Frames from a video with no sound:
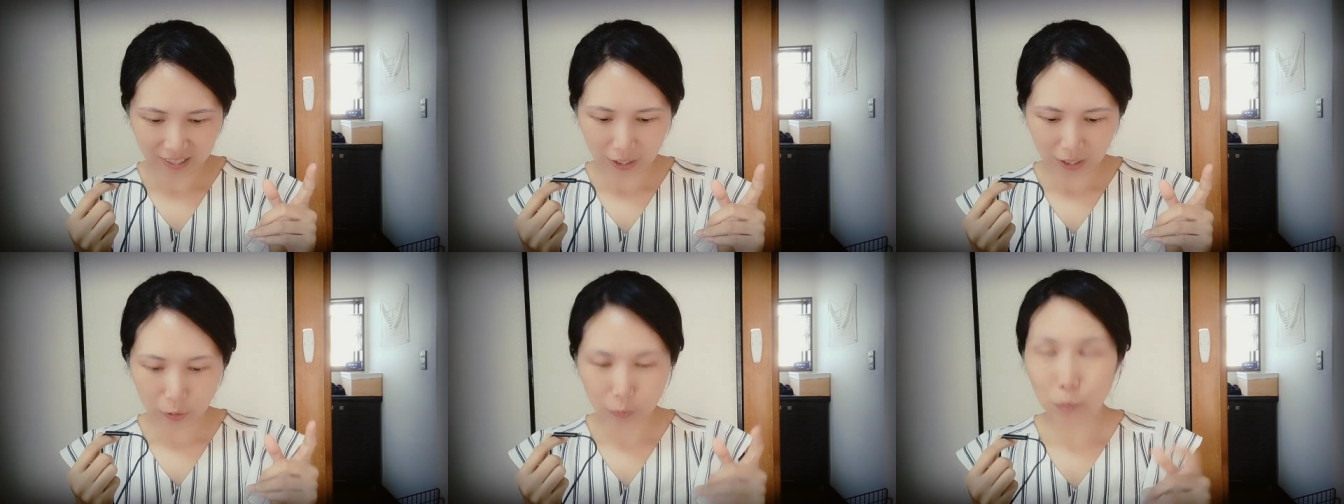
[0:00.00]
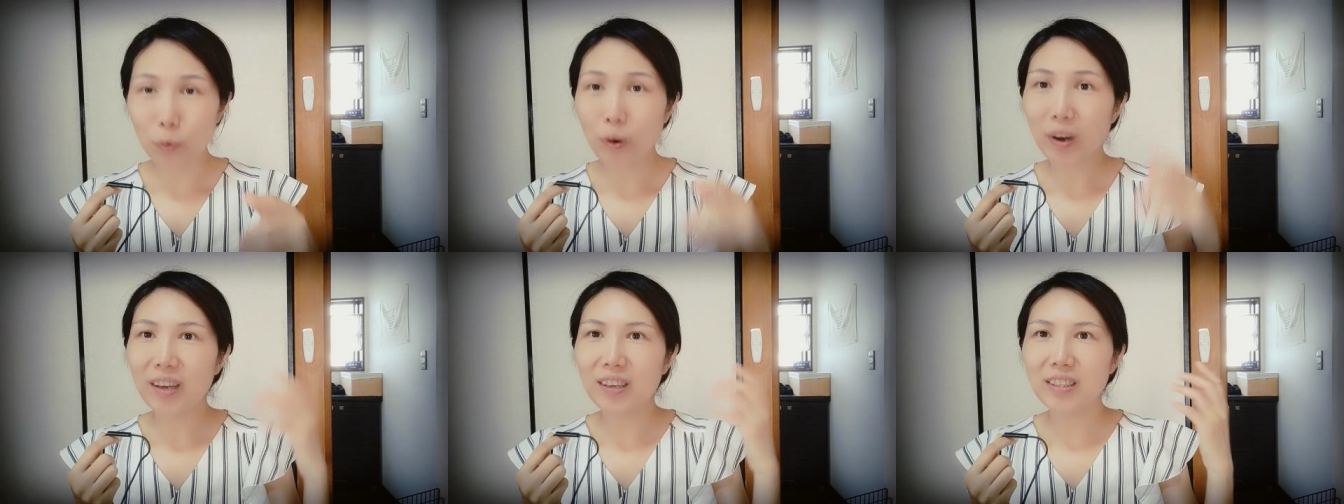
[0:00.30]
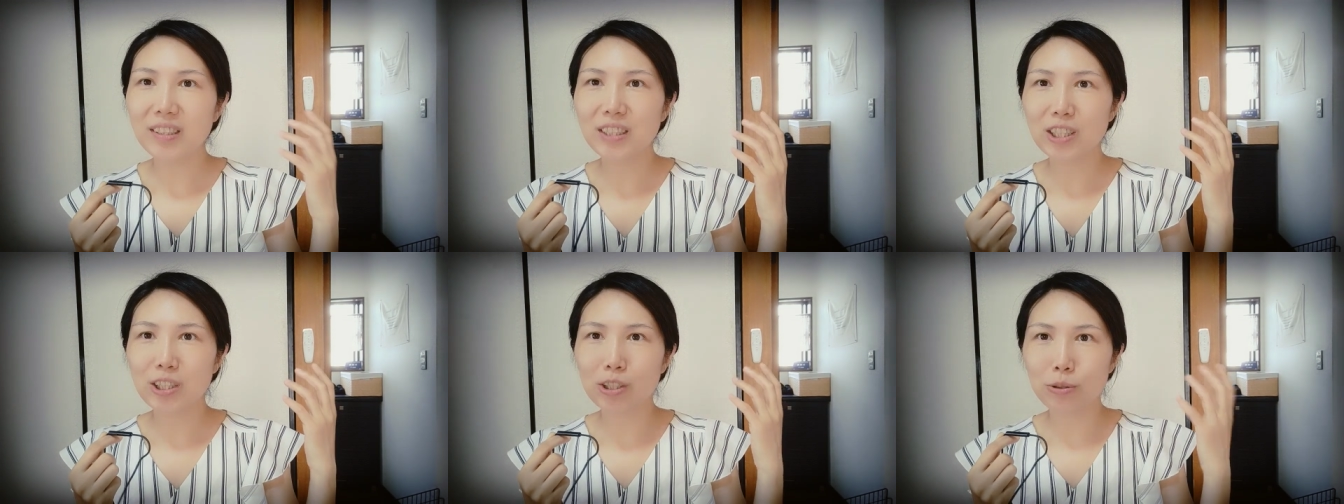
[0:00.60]
you
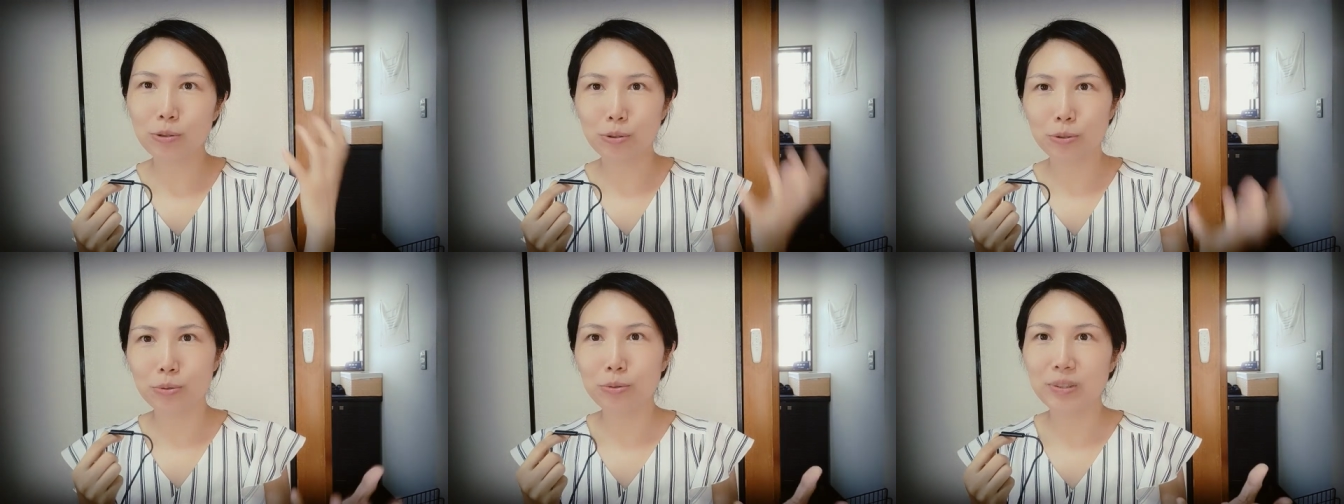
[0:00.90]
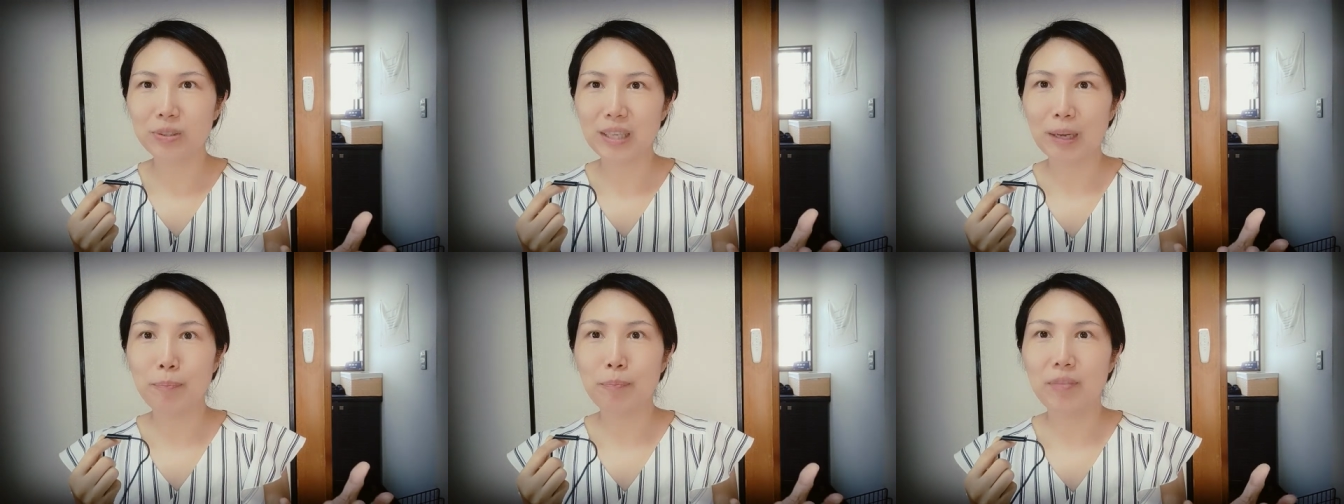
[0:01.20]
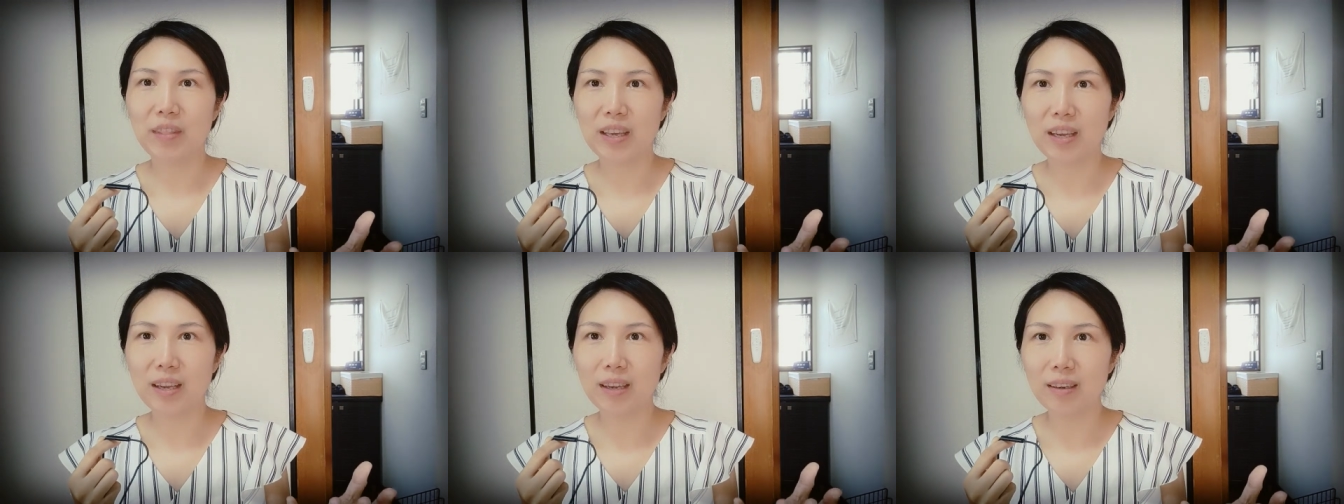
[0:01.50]
want to do
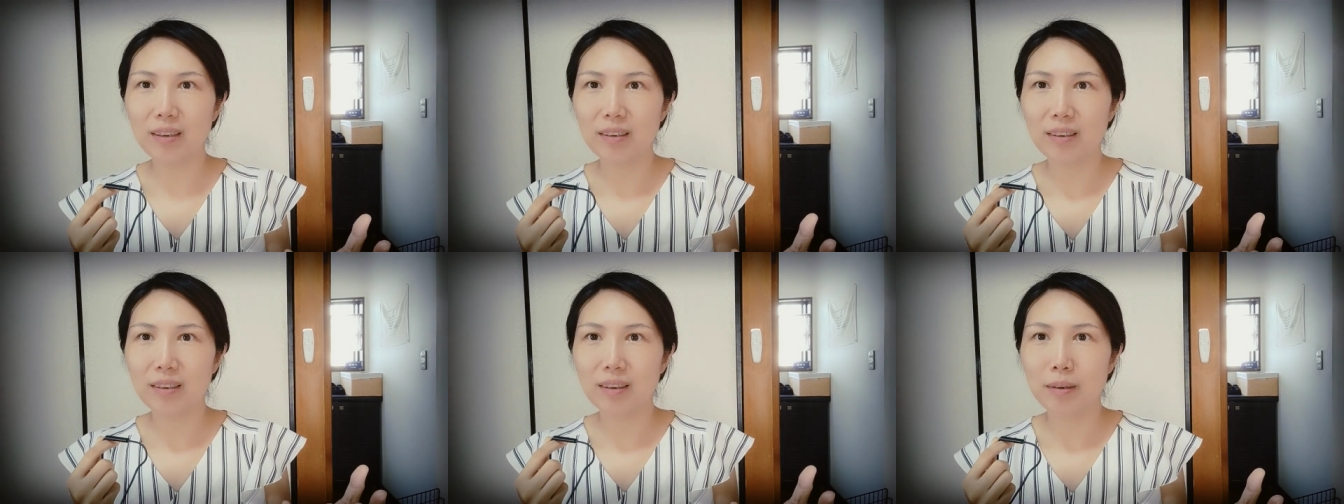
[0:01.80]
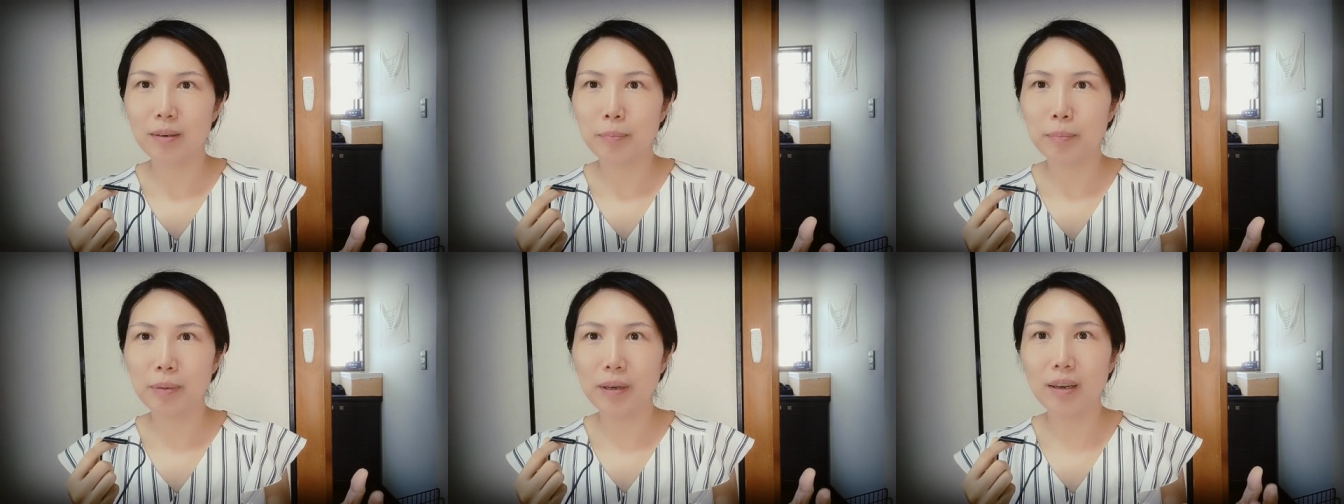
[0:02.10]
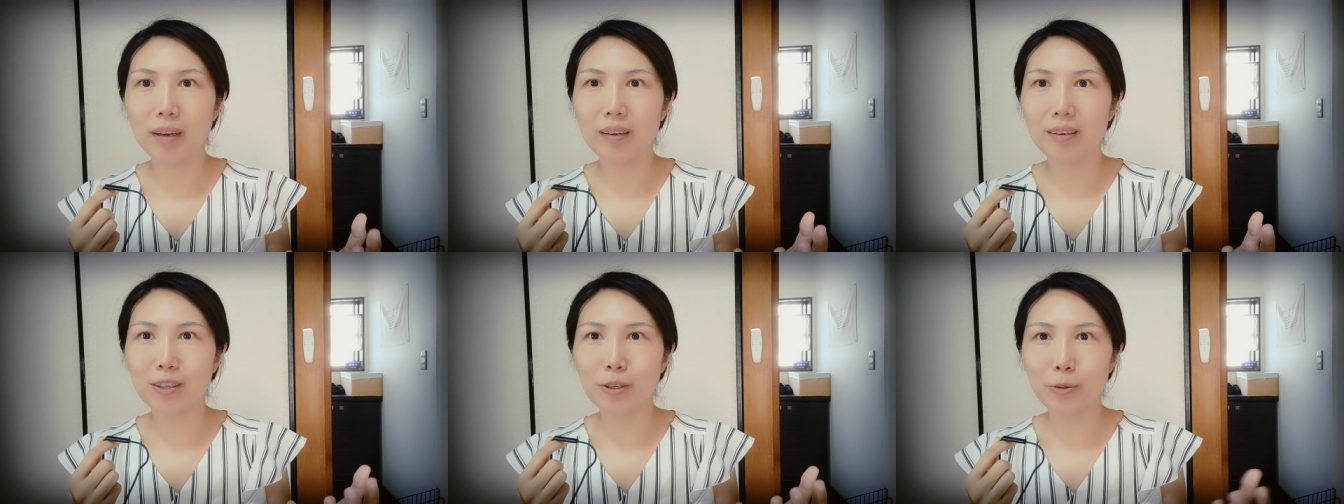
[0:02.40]
something,
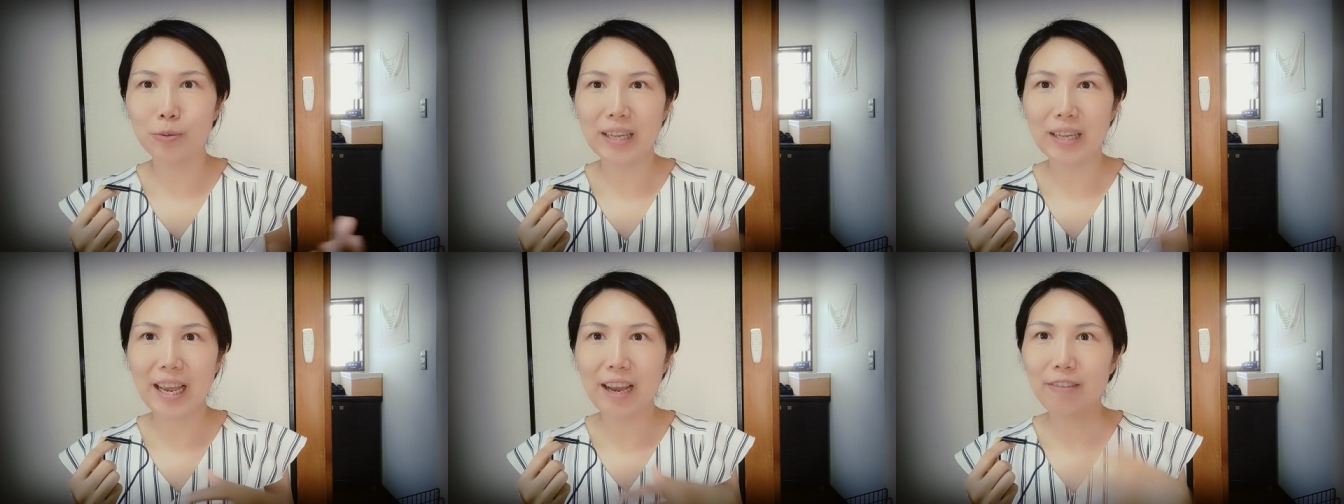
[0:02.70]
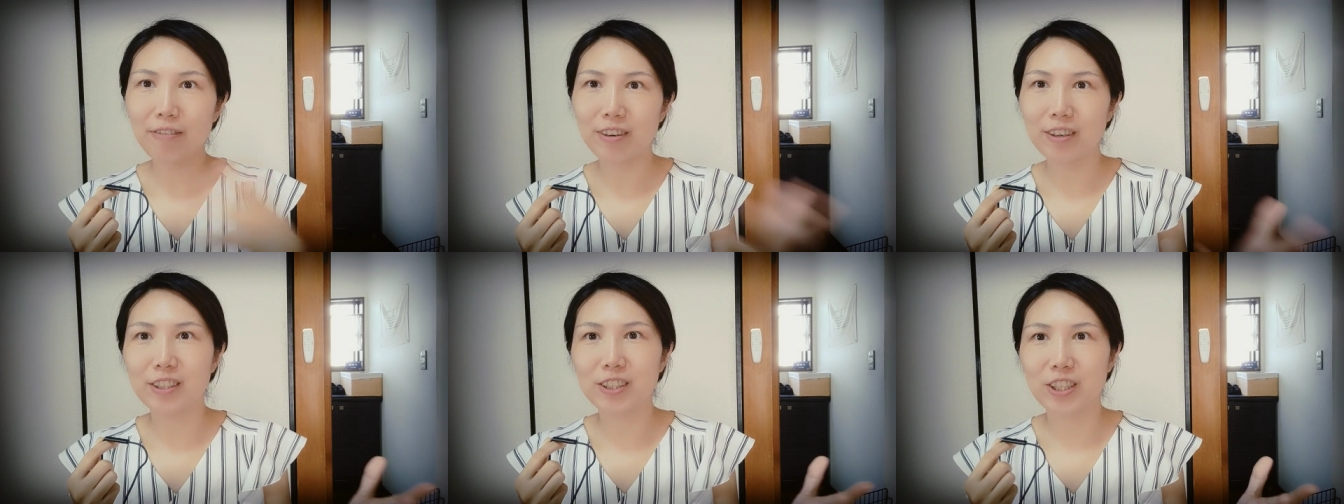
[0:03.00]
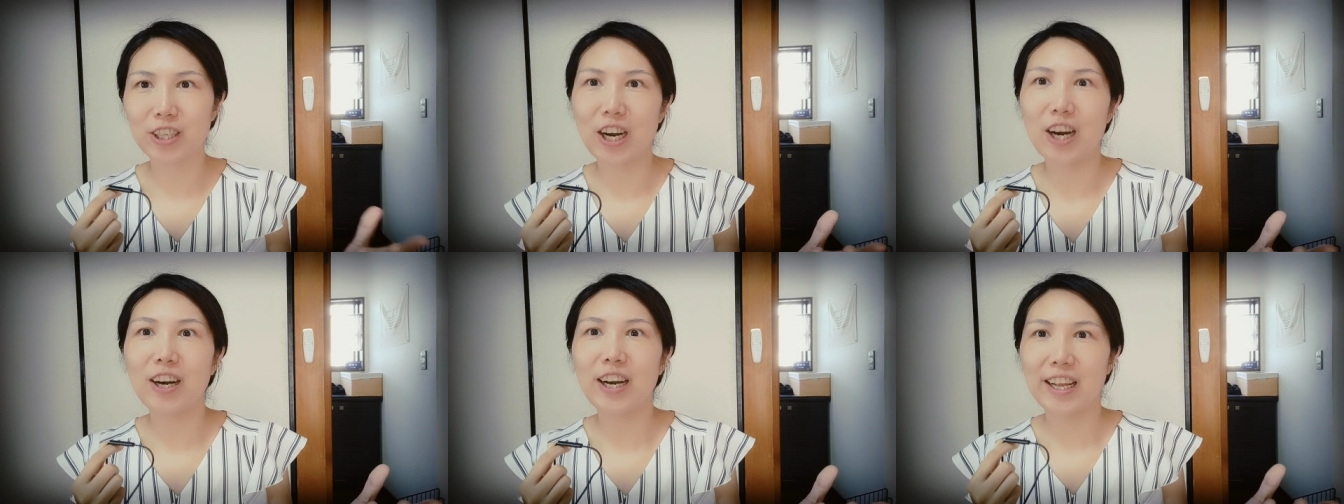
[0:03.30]
but you never
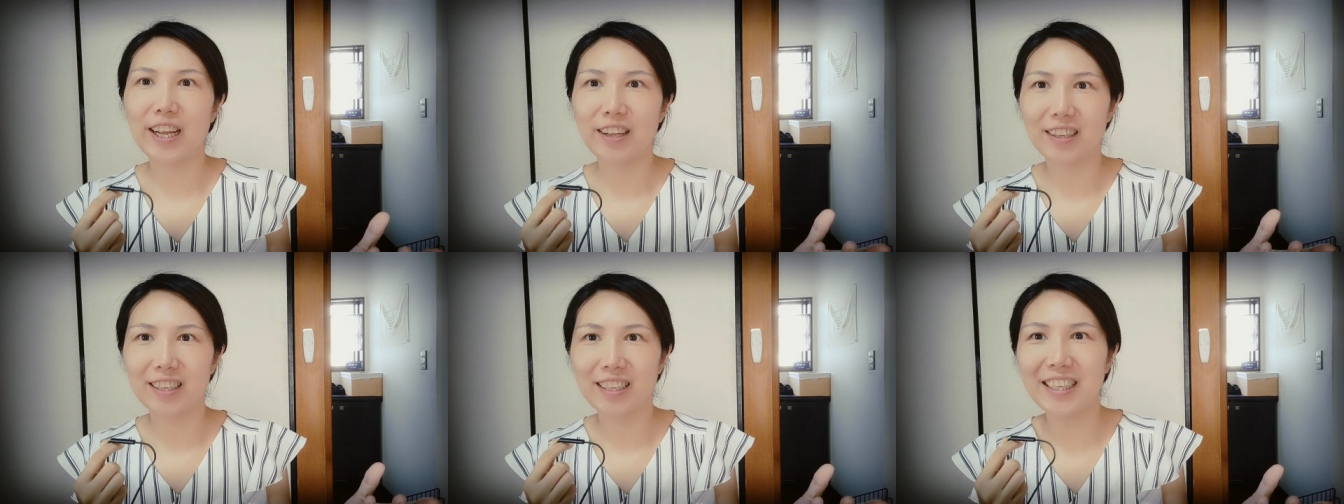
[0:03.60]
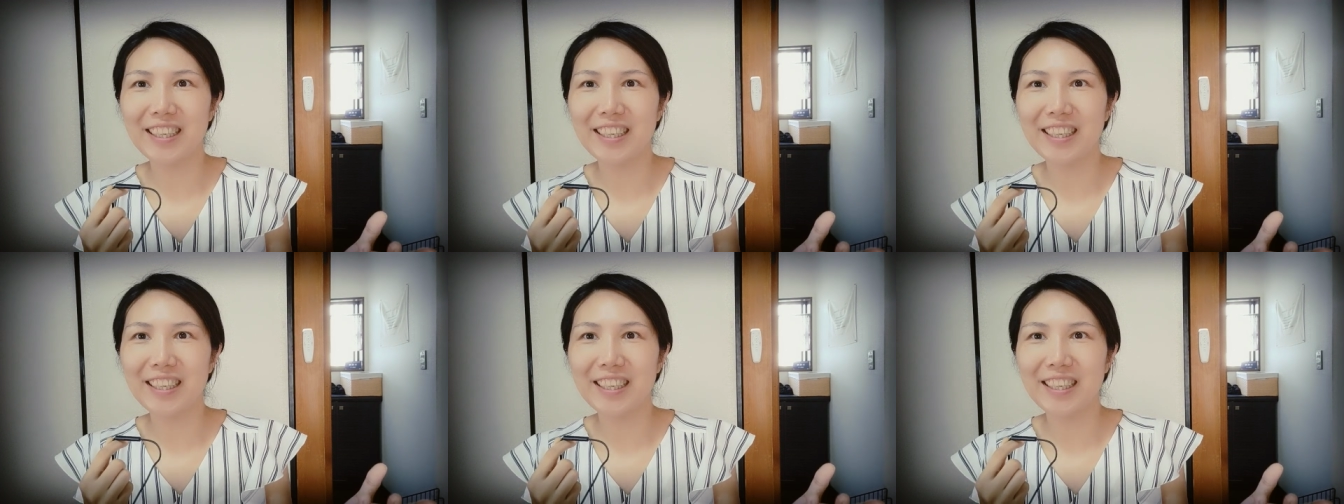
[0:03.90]
start it.